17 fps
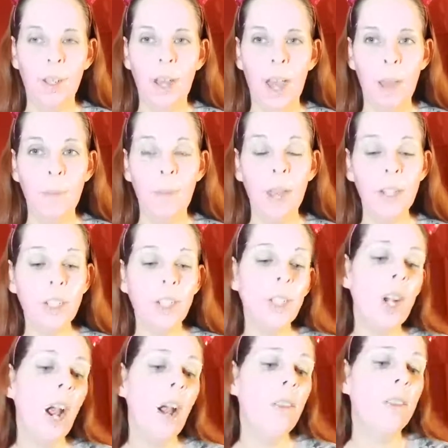I'm not
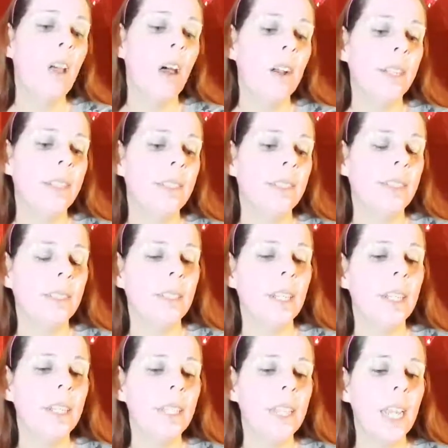sure how long it's
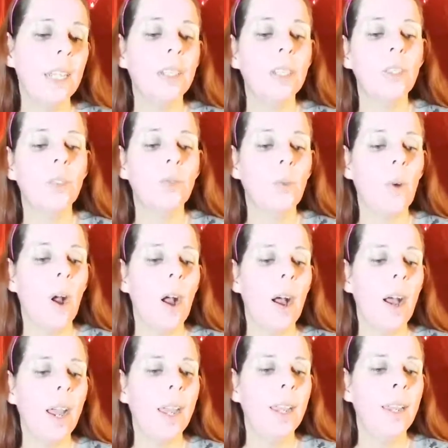going to take to
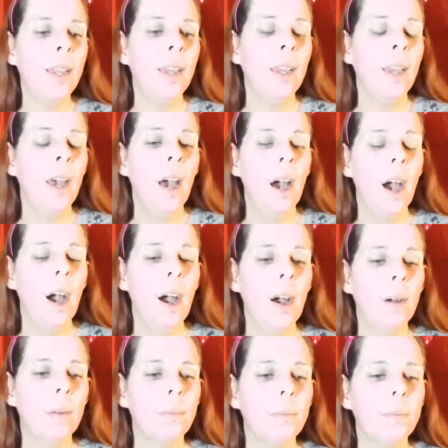dry,
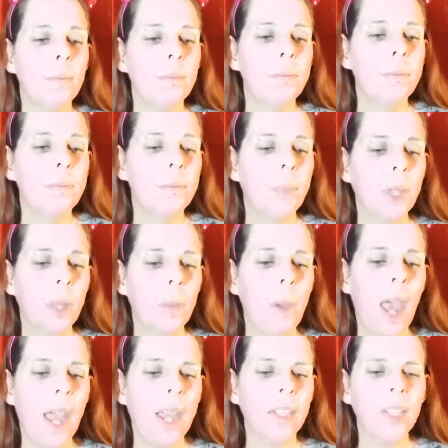but the
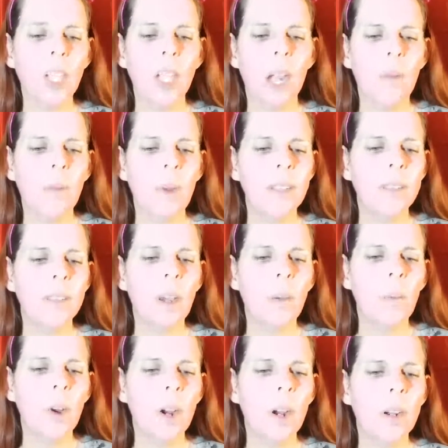packaging I read
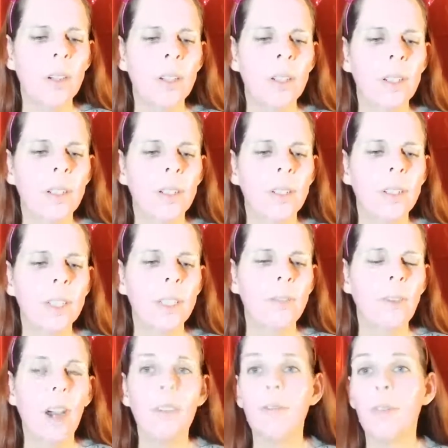somewhere,
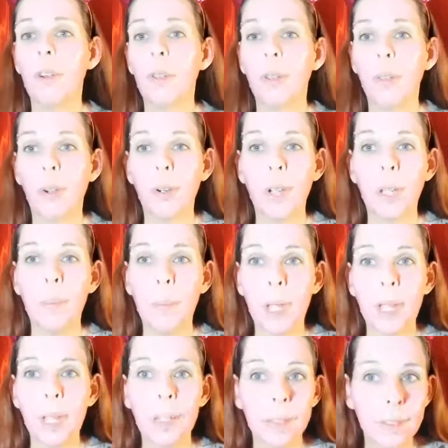leave on for 30
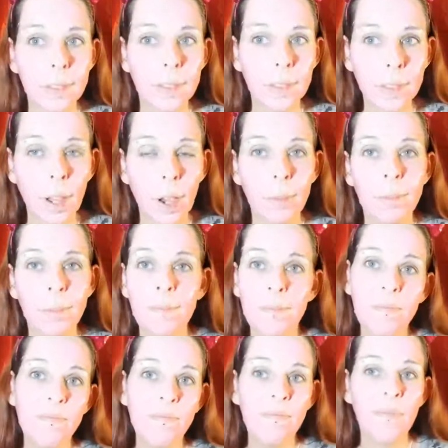minutes. So
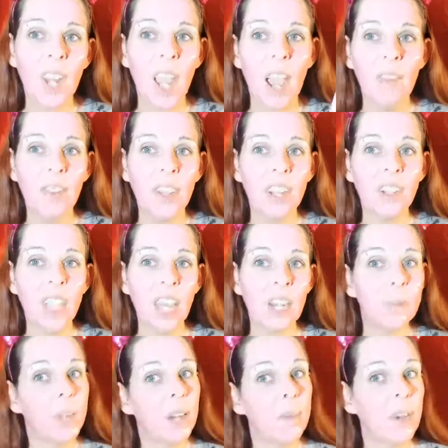I figure
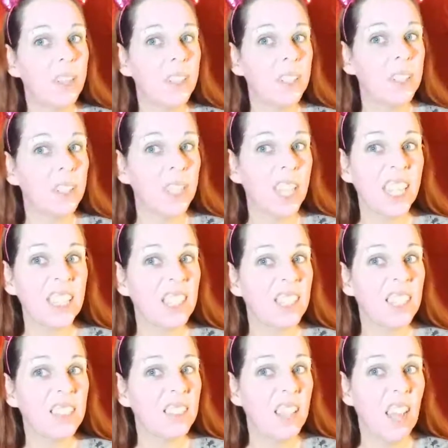that'll be about the length
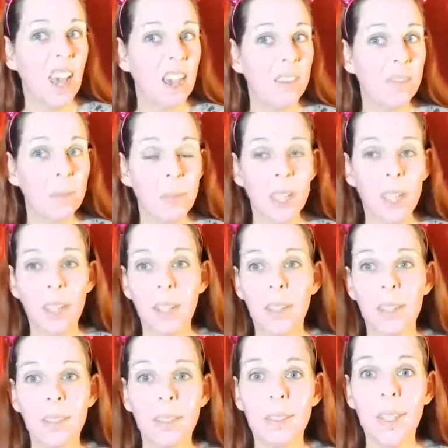of this live
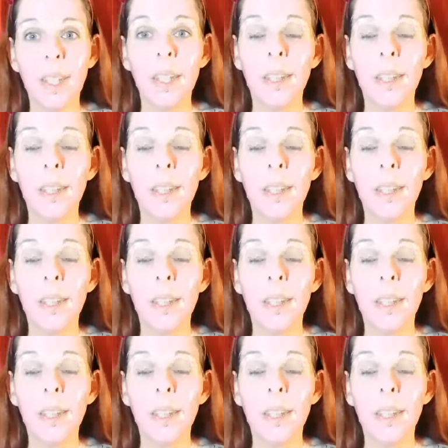because,